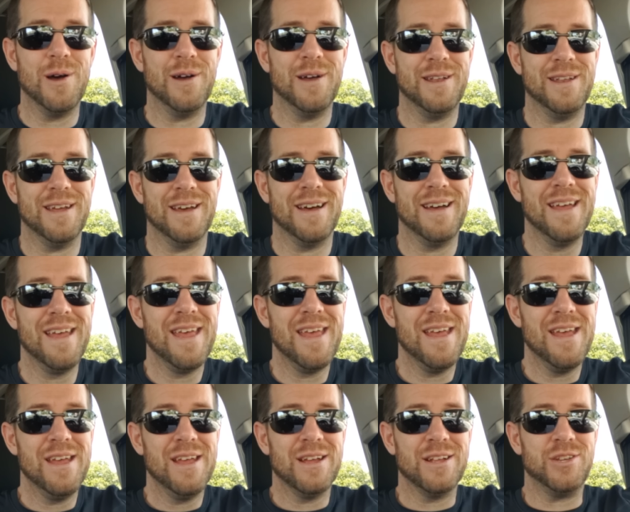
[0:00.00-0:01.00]
would uh,
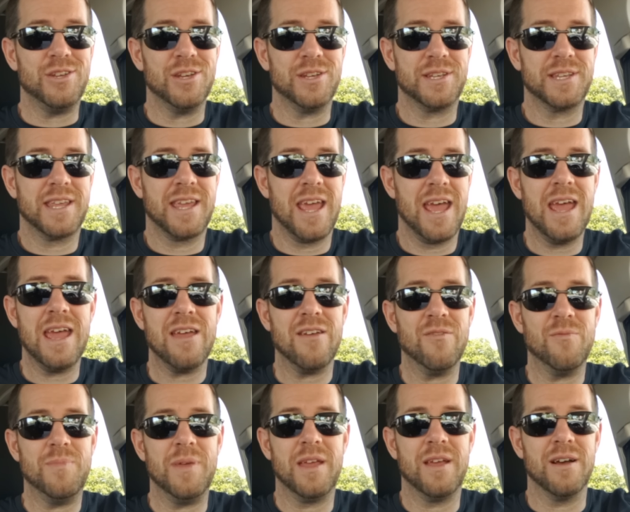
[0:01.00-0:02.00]
just
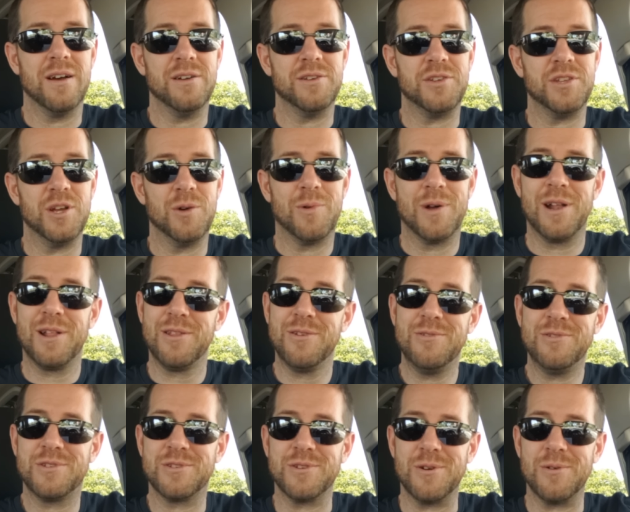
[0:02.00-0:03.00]
cave because you don't want to
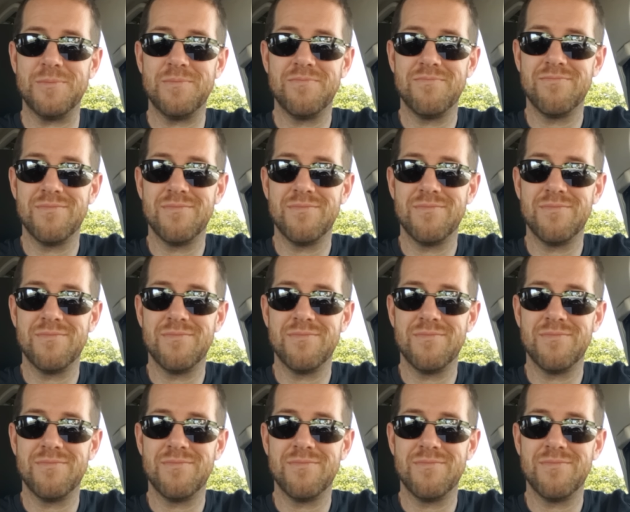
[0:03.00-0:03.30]
lose her,